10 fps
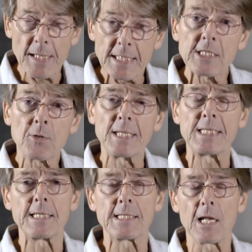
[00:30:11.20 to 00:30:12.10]

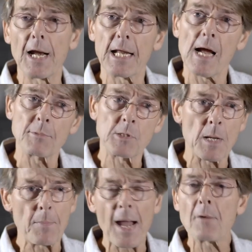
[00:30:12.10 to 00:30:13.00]
2020 is lining up to
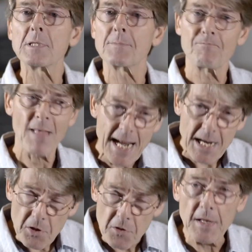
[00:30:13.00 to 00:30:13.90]
be about
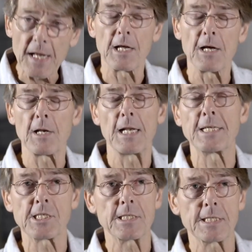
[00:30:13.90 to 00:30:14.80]
eighth in a
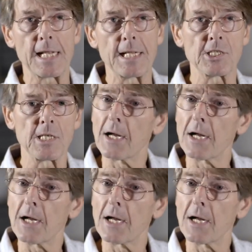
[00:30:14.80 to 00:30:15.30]
list since